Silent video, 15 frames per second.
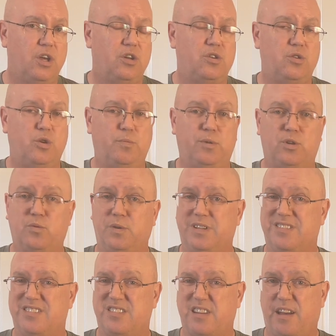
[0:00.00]
to between
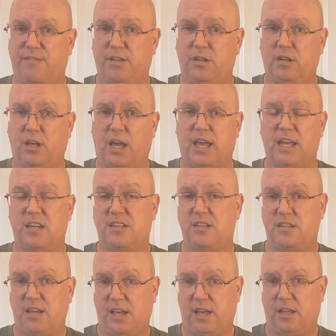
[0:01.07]
seven and
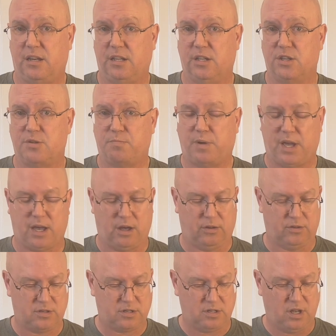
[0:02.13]
10 inch
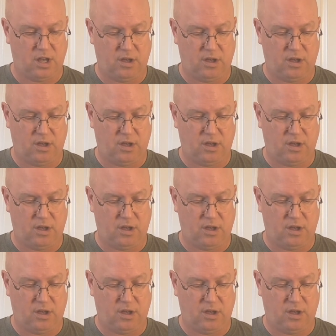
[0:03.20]
pounds